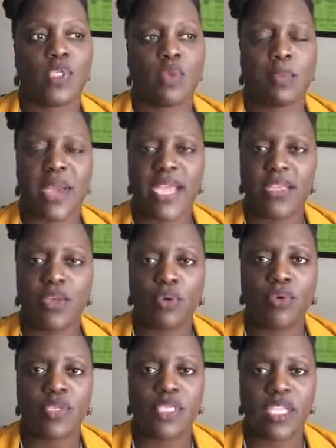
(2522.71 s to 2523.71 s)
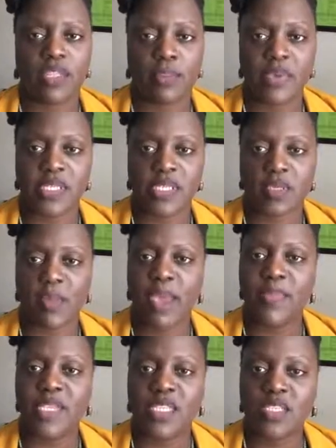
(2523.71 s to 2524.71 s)
you might notice that the business might
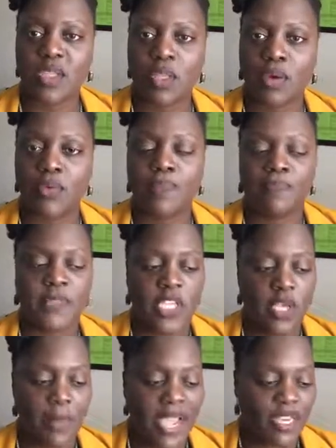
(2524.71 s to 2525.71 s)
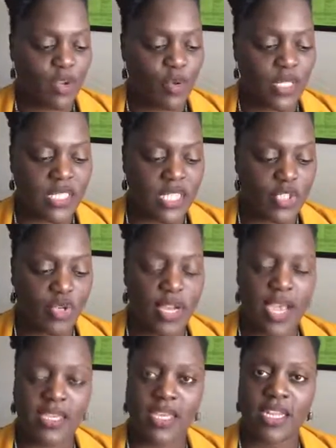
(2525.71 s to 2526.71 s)
be slow. You might notice that you're
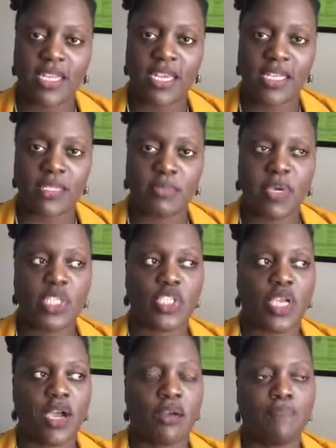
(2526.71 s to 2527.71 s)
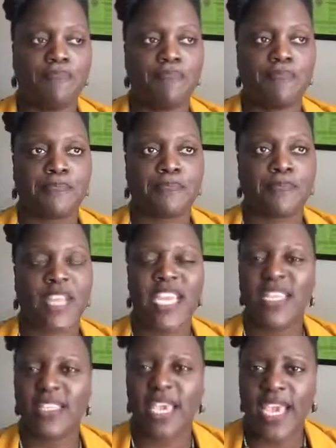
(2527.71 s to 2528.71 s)
not getting as much
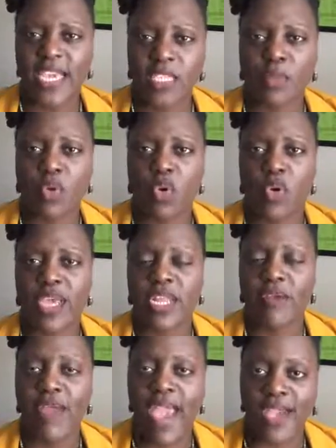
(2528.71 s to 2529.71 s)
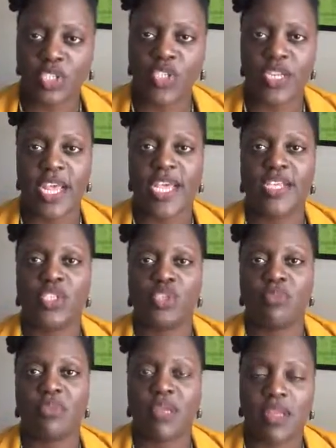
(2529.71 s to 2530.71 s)
engagement or interaction as you
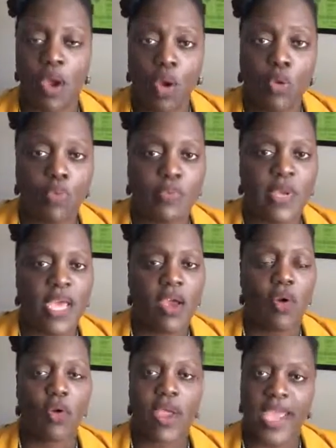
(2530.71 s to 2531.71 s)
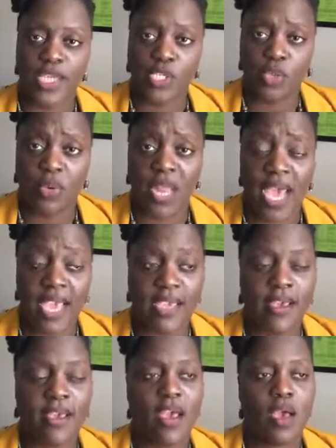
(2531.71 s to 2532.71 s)
hope or as you like.
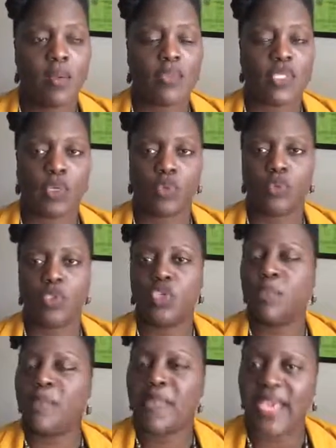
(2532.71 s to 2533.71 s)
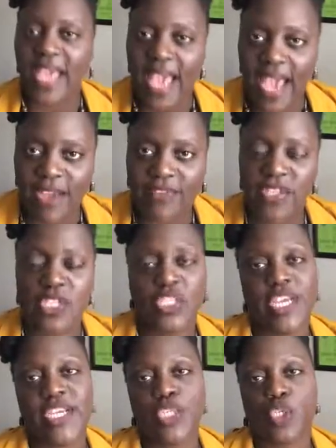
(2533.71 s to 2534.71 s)
So you may have to
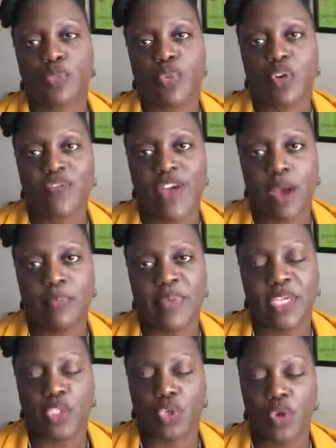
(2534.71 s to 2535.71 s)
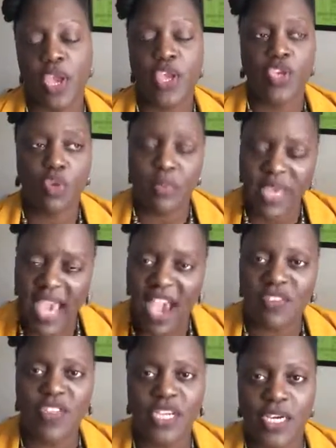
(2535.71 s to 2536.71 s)
change your profile picture. You may
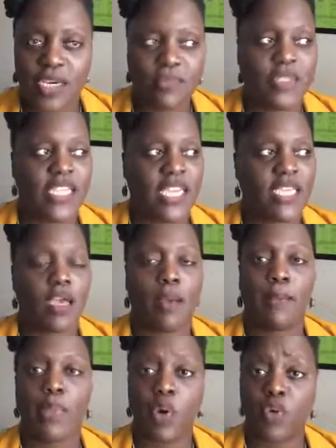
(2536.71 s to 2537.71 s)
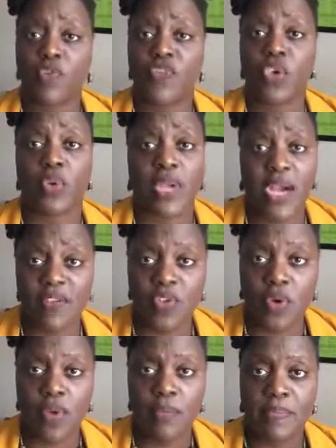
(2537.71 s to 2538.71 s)
have to update both your
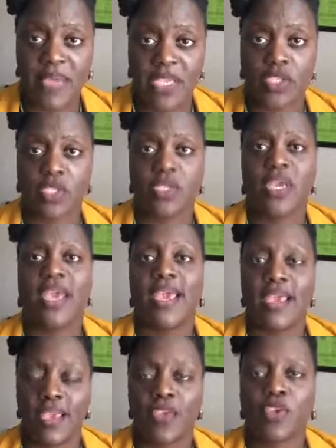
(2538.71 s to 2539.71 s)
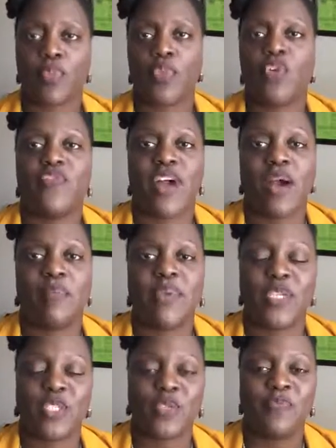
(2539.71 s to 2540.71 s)
cover pic and your profile
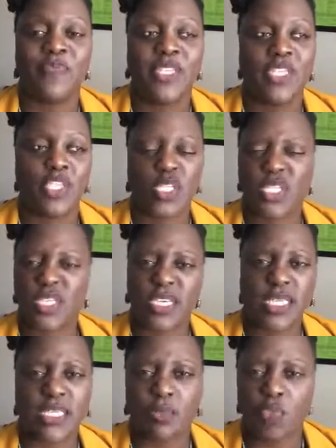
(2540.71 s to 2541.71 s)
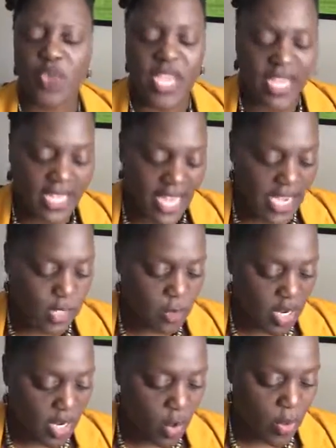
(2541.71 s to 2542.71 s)
picture just to get some
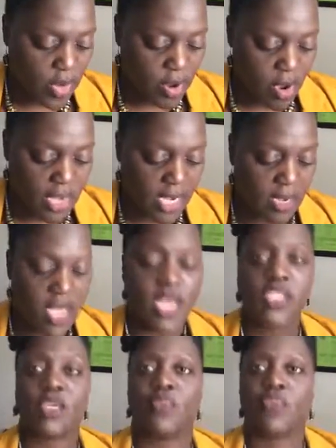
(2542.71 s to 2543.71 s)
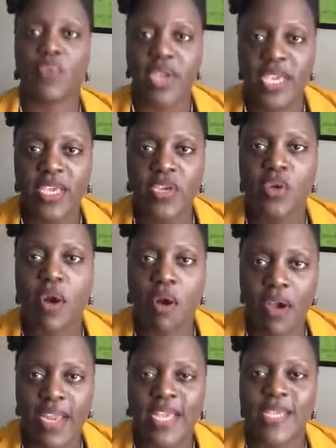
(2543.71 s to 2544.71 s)
re-engagement going on, and to bring your
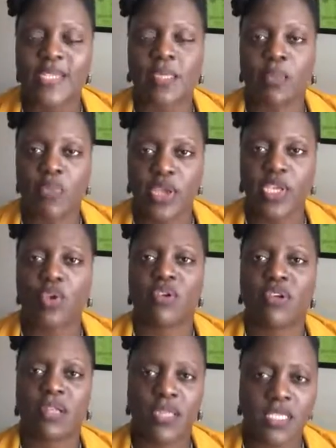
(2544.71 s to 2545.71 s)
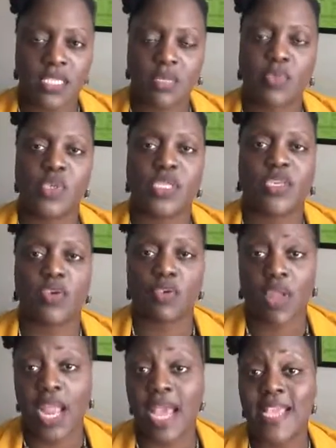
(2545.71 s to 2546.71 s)
audience and bring your customers and your
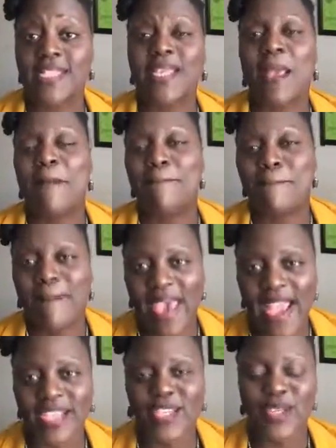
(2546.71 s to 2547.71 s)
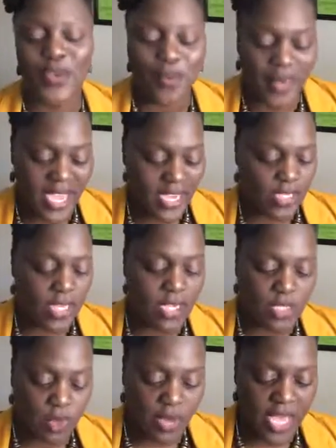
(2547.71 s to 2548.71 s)
clients back to your page.
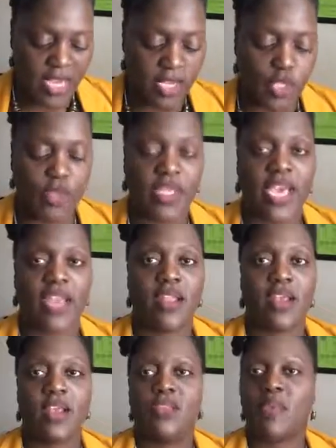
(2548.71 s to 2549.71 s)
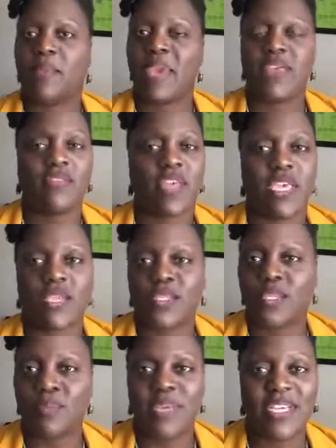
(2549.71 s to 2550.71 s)
It's okay to do that. The main thing is
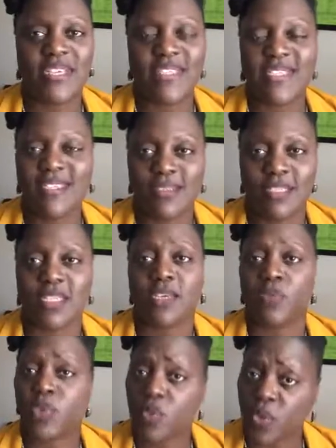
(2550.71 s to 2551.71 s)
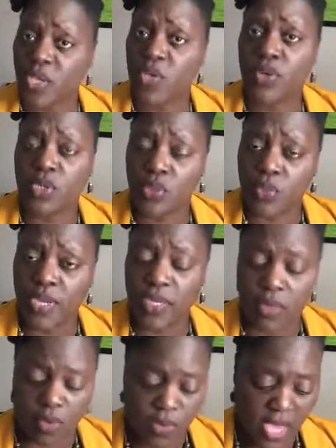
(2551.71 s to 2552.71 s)
to be consistent with what you're doing,
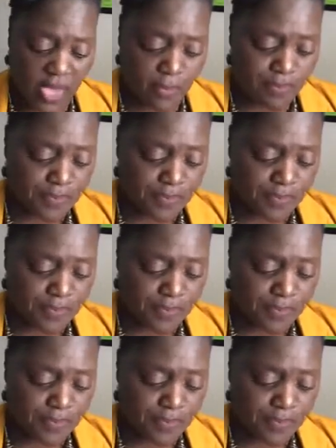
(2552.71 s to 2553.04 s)
okay?